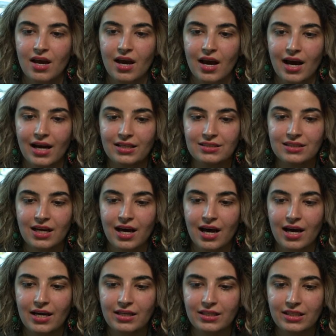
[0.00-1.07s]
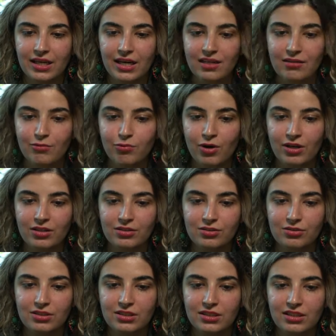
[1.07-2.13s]
And I kind of wanted to
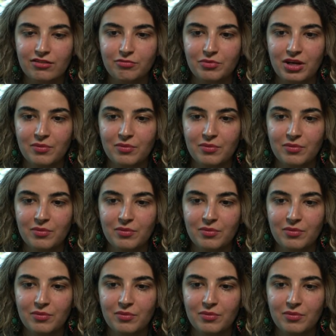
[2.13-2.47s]
see if my